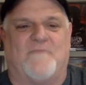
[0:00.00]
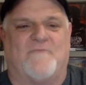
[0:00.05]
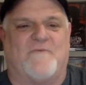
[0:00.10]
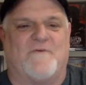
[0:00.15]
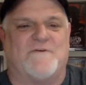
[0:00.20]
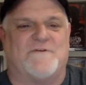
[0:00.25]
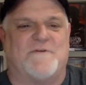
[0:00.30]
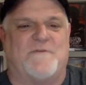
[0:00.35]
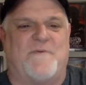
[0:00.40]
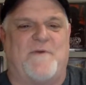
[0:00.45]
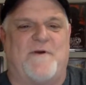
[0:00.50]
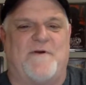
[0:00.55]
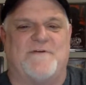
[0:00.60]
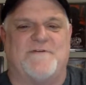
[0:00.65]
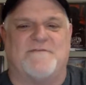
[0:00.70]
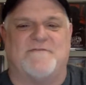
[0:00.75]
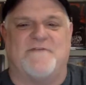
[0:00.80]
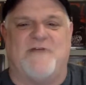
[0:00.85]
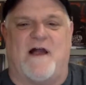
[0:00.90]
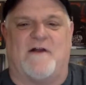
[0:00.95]
First
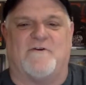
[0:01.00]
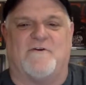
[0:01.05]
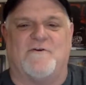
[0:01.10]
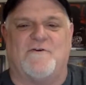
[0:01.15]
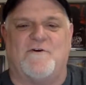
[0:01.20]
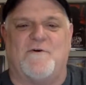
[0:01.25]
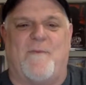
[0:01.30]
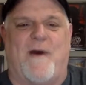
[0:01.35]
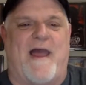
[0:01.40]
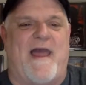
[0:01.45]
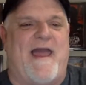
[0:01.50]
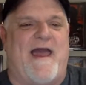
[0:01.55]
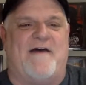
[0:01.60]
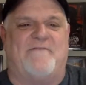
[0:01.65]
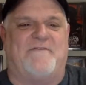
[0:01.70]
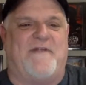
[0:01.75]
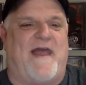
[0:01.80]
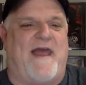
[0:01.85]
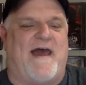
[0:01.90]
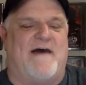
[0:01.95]
appearance of Dr. Doom, I
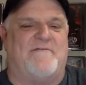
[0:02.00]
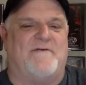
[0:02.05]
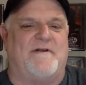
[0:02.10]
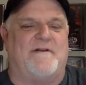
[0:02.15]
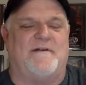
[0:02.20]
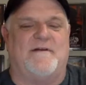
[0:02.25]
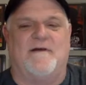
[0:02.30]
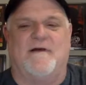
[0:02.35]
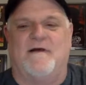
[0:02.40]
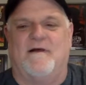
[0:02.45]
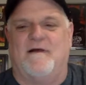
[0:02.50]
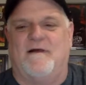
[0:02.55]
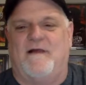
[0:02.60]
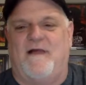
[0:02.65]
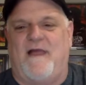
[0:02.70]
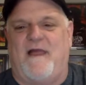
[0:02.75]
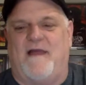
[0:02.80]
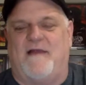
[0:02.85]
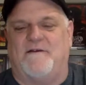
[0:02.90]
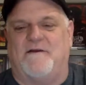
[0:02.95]
have to have it.
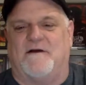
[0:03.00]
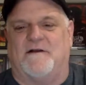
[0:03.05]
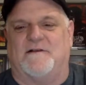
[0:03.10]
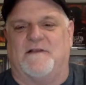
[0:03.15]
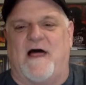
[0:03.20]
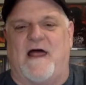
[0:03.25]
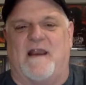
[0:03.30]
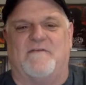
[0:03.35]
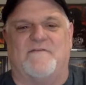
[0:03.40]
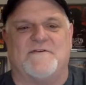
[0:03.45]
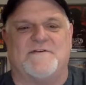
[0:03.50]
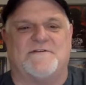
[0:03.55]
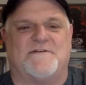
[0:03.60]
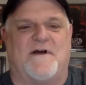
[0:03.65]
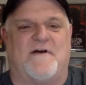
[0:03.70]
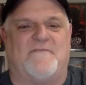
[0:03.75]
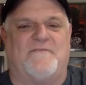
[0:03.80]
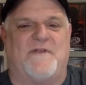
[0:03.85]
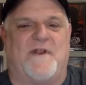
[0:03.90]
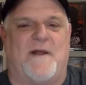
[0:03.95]
And a lot of the
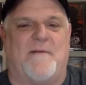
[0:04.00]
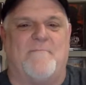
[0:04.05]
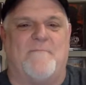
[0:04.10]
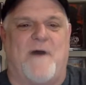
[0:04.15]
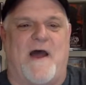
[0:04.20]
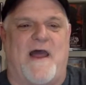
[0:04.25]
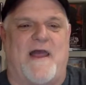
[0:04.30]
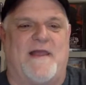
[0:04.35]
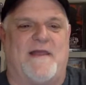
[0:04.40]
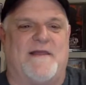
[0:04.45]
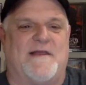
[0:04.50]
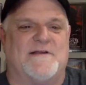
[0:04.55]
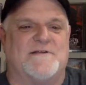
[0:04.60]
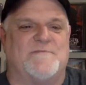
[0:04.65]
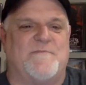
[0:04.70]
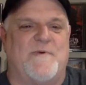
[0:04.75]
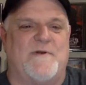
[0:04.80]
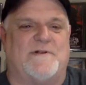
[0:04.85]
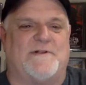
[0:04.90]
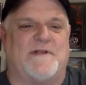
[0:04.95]
stuff that I'm buying
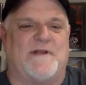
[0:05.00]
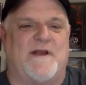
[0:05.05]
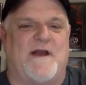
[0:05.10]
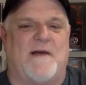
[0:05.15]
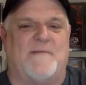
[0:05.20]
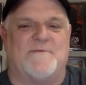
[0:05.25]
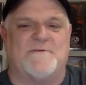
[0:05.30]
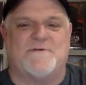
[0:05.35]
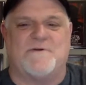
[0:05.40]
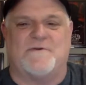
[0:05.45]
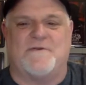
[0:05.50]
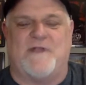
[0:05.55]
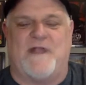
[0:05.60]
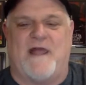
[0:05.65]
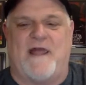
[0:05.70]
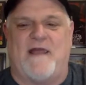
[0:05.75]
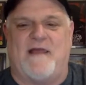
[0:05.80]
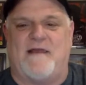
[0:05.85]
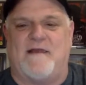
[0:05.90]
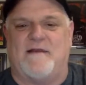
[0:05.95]
is building up so that
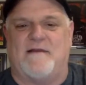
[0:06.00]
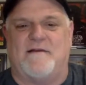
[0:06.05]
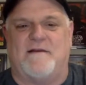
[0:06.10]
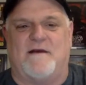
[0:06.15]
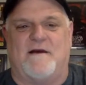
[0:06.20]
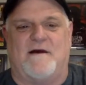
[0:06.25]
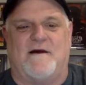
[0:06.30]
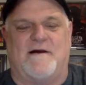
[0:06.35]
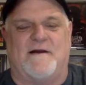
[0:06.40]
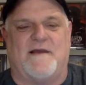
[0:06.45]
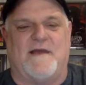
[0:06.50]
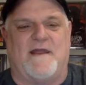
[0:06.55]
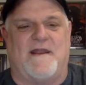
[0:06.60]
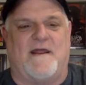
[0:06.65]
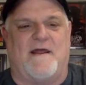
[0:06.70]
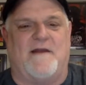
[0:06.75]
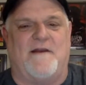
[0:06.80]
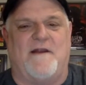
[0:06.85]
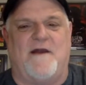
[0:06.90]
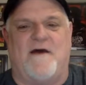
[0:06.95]
I can
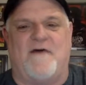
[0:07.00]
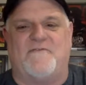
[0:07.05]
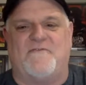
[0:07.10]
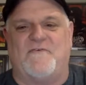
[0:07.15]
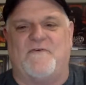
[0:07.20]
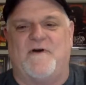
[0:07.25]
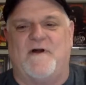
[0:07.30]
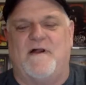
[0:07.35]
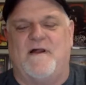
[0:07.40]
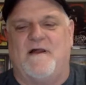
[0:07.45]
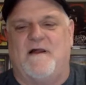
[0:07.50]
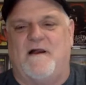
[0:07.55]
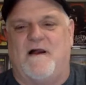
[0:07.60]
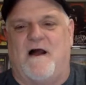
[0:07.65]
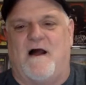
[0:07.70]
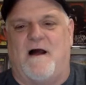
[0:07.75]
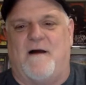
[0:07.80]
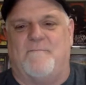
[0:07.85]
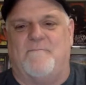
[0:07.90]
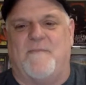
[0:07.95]
get enough
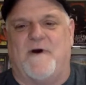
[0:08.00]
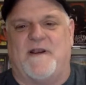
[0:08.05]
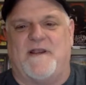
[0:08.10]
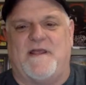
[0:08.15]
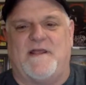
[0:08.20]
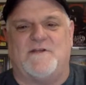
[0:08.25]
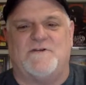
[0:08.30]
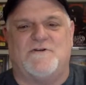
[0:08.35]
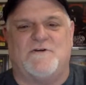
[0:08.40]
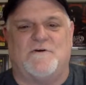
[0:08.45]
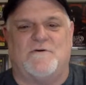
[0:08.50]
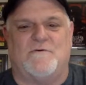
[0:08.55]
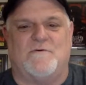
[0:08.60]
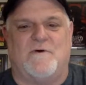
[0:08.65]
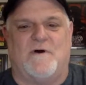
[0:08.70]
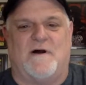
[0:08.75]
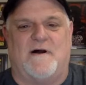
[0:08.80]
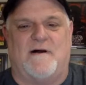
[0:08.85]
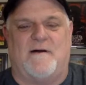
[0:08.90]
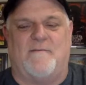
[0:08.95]
money
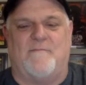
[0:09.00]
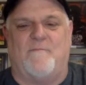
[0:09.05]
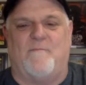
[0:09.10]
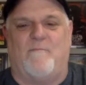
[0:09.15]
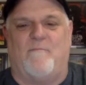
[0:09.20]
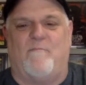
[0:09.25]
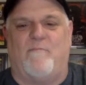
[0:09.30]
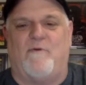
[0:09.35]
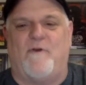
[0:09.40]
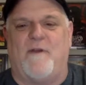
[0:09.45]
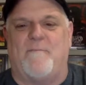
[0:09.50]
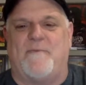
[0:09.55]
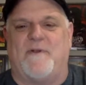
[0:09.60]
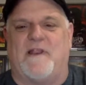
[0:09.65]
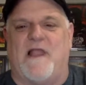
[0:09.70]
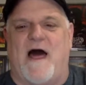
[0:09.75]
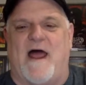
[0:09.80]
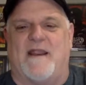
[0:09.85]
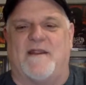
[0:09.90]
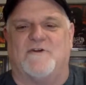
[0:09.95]
to put up a
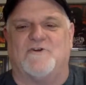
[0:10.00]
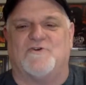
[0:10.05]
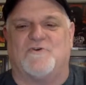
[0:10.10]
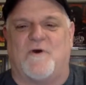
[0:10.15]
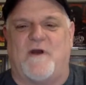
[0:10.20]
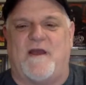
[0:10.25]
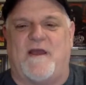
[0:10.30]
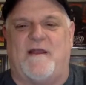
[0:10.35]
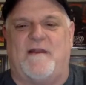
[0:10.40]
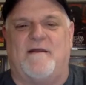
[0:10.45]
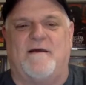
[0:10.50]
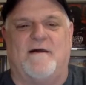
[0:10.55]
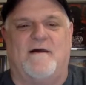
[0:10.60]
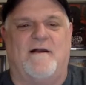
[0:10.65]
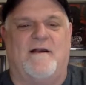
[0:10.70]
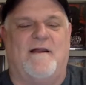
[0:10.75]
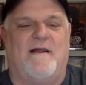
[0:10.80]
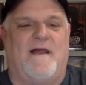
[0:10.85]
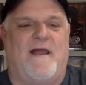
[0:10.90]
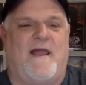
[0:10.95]
lot in trade
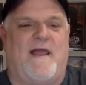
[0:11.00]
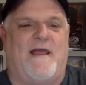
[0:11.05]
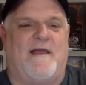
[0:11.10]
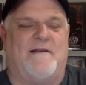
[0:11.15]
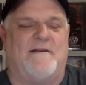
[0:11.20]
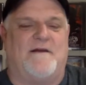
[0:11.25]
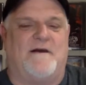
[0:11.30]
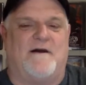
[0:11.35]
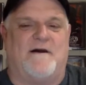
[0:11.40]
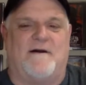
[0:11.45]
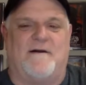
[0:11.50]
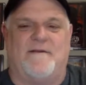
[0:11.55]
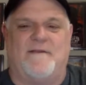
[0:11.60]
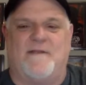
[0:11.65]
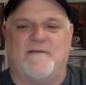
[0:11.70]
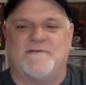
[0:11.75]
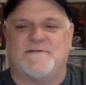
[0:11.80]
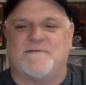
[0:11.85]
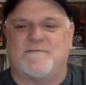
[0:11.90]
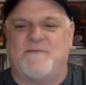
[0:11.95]
and
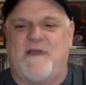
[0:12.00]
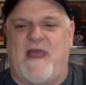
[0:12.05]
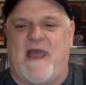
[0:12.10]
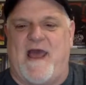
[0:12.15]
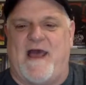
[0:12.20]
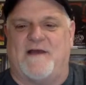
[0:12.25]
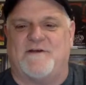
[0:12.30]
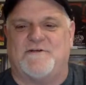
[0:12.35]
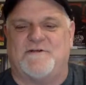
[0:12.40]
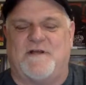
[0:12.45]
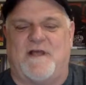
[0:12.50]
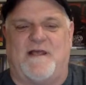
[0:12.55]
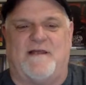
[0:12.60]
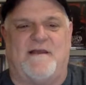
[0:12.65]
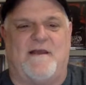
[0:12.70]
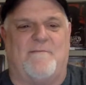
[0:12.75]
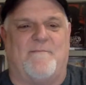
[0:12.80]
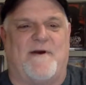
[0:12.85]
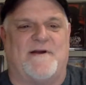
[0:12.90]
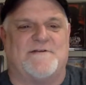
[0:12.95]
then some cash
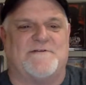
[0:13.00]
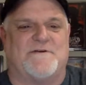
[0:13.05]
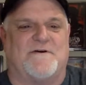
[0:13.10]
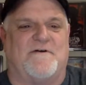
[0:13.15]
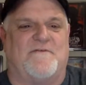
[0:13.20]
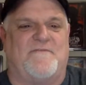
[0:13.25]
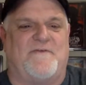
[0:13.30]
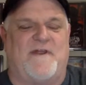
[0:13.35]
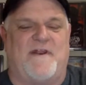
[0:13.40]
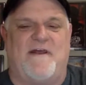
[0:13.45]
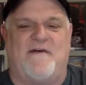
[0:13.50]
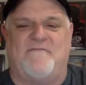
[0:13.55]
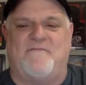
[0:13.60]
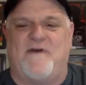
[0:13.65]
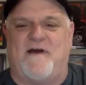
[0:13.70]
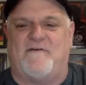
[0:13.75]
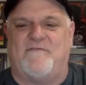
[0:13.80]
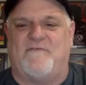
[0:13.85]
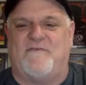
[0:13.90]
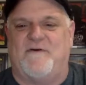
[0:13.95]
and get myself an
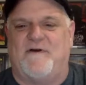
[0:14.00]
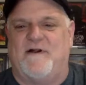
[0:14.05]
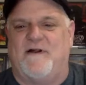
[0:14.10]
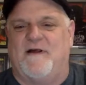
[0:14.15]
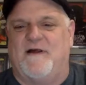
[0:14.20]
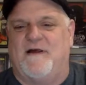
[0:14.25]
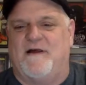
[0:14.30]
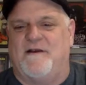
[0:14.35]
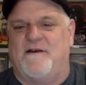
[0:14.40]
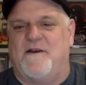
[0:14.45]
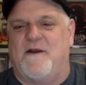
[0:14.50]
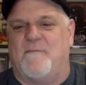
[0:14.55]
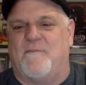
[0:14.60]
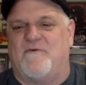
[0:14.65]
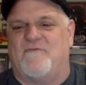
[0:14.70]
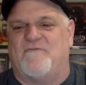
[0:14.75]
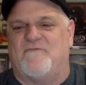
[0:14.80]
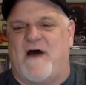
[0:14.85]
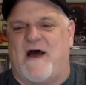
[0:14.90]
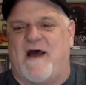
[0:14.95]
FF
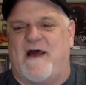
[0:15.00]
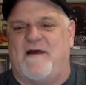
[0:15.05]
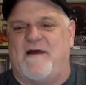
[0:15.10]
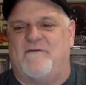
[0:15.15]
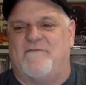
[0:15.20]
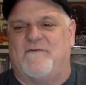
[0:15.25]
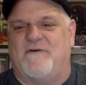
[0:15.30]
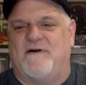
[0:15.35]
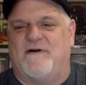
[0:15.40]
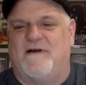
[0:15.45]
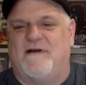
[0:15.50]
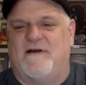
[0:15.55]
number 5,